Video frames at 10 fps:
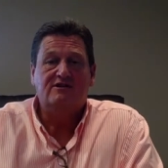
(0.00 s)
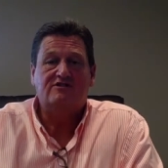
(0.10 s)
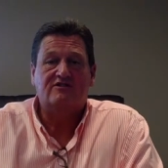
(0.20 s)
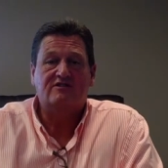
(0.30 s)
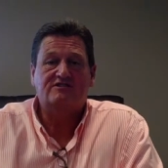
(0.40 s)
Be
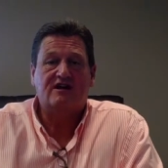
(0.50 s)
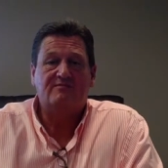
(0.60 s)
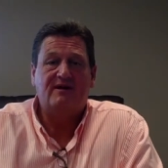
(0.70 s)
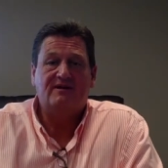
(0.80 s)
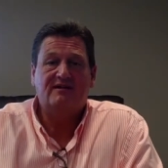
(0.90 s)
sure to
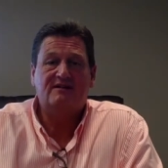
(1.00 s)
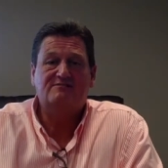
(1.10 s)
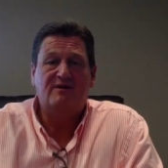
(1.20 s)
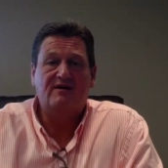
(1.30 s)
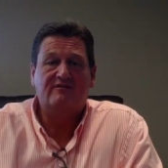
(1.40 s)
check back
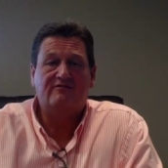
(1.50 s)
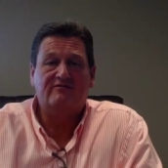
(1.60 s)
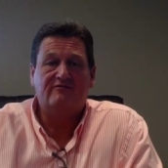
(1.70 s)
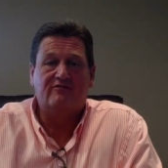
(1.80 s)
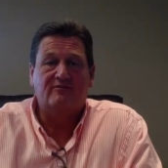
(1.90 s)
next month
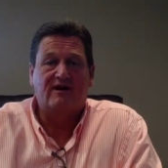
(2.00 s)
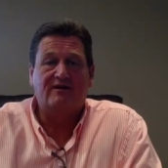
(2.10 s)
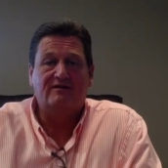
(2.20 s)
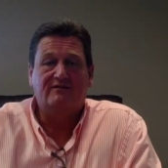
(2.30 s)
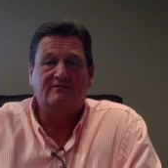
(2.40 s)
for
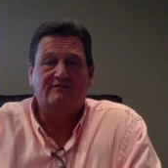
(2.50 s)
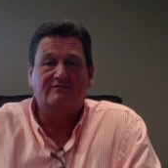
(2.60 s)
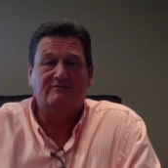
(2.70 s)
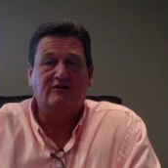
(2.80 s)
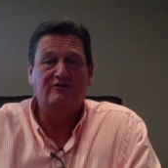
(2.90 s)
my
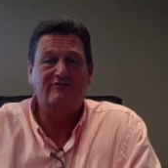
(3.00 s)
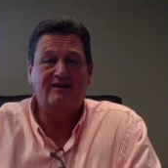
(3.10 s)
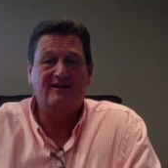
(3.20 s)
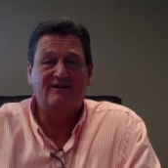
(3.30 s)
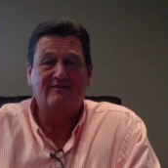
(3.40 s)
new
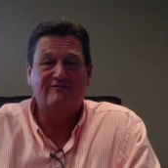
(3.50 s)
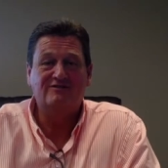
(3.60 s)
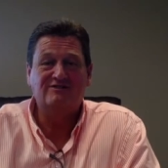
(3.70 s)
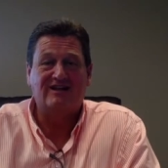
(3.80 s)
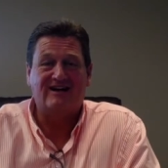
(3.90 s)
video for
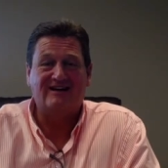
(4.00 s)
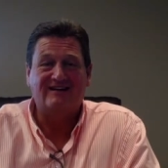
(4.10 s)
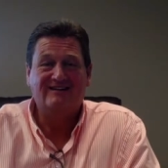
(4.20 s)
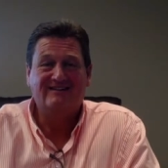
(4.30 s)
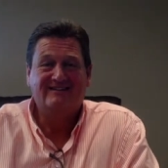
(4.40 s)
July.
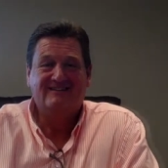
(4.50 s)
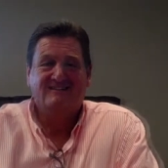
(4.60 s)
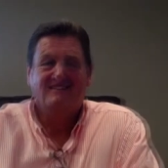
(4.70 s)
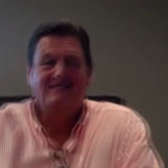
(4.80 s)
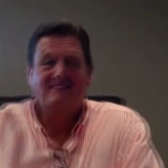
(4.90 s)
You
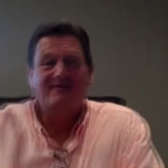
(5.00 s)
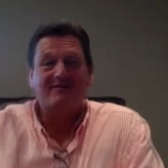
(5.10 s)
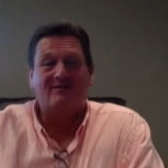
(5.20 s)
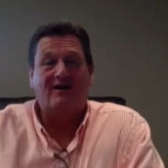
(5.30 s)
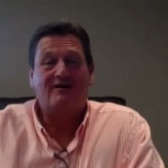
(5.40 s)
can reach me
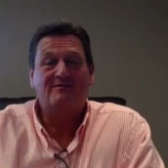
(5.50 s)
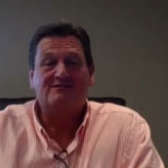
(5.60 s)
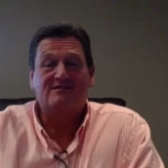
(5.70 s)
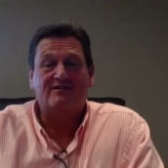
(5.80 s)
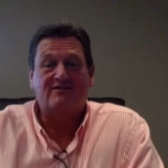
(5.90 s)
at rob at
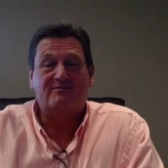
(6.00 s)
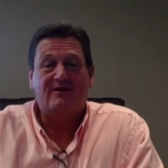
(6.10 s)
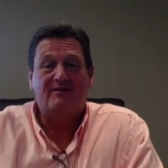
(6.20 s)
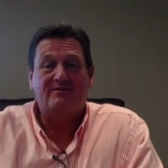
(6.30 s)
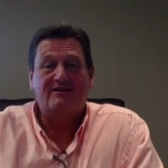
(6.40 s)

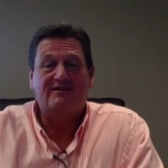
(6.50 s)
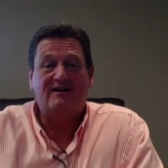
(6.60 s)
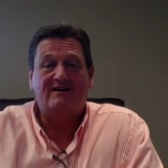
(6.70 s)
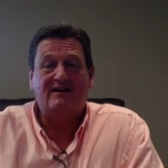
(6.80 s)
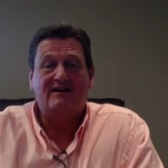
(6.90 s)

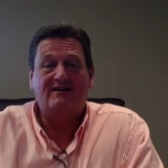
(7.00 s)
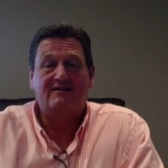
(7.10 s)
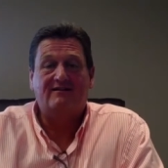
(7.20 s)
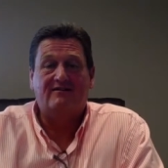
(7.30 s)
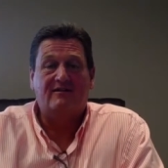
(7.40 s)
sedonaproperty.net
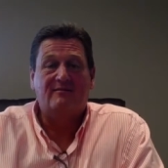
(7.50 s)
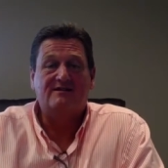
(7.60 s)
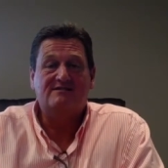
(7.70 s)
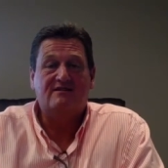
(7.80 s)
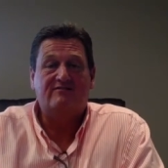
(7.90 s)
or on
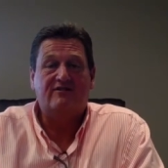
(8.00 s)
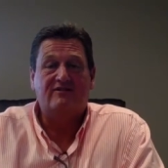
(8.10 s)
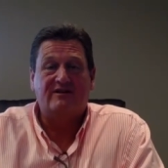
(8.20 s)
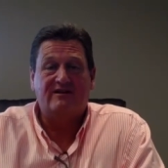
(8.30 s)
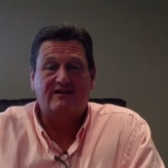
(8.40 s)
my cell
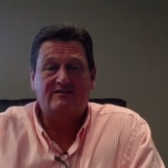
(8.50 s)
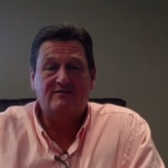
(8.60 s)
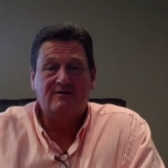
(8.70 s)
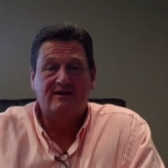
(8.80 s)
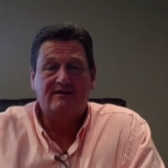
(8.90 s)
phone at
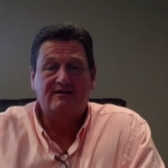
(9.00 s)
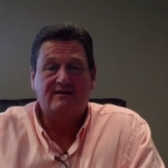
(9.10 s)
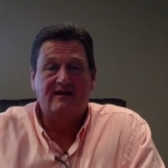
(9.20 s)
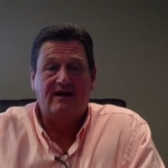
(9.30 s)
928-821-3508.